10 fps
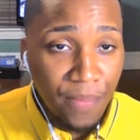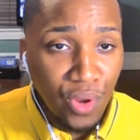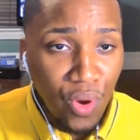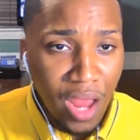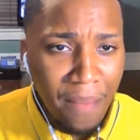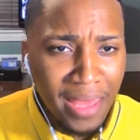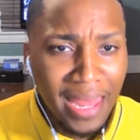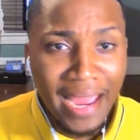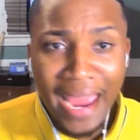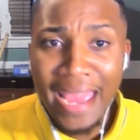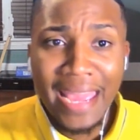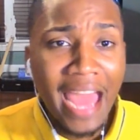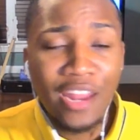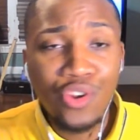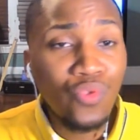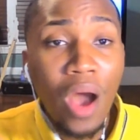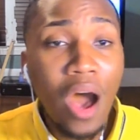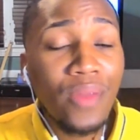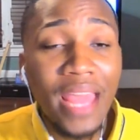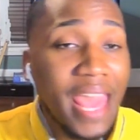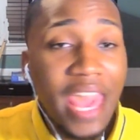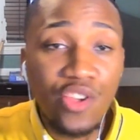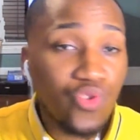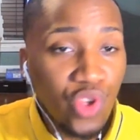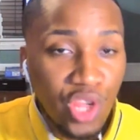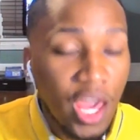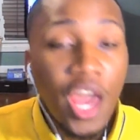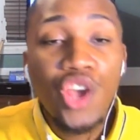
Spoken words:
You know what I mean? Like, I ain't gotta do all that extra shit.